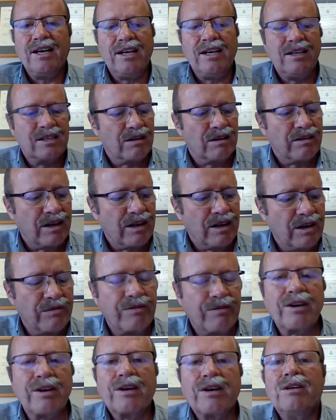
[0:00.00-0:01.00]
in South
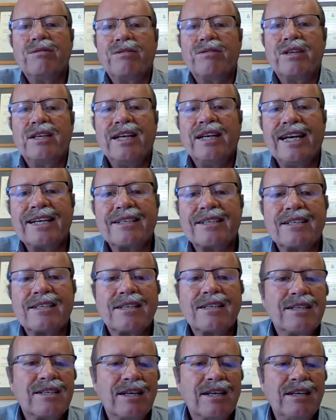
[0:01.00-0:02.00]
Africa over the
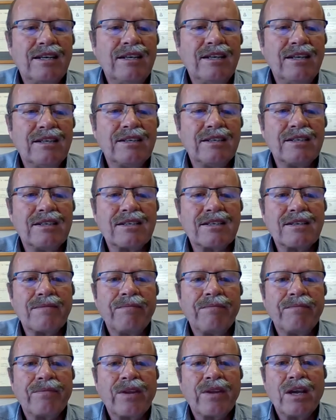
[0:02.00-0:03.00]
next 10
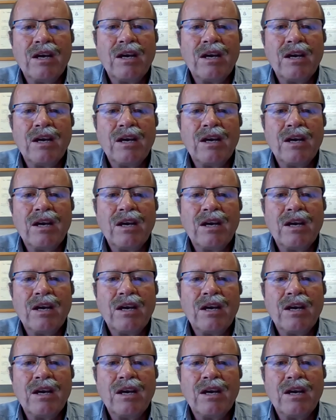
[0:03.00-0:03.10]
years.